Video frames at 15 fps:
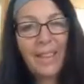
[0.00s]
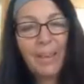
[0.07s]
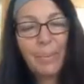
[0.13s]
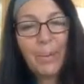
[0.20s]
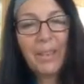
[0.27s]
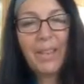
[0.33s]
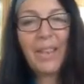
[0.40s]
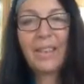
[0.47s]

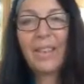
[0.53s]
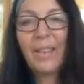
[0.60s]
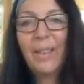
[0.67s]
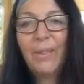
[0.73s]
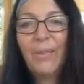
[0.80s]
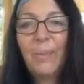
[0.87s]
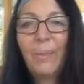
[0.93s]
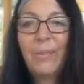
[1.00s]
and
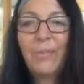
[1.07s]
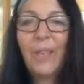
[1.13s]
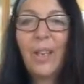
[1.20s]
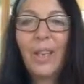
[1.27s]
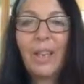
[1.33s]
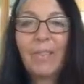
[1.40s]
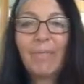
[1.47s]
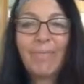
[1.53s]
protecting you from
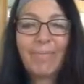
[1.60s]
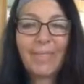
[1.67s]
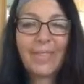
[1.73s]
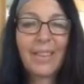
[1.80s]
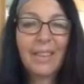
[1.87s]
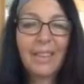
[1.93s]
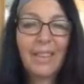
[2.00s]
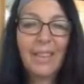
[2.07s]
afar.
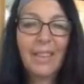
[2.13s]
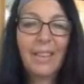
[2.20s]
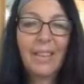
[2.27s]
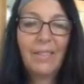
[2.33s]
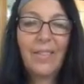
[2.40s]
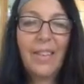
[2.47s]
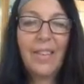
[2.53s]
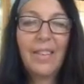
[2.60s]
I
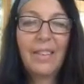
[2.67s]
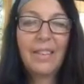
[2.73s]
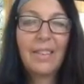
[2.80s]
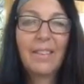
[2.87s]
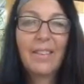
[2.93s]
love that.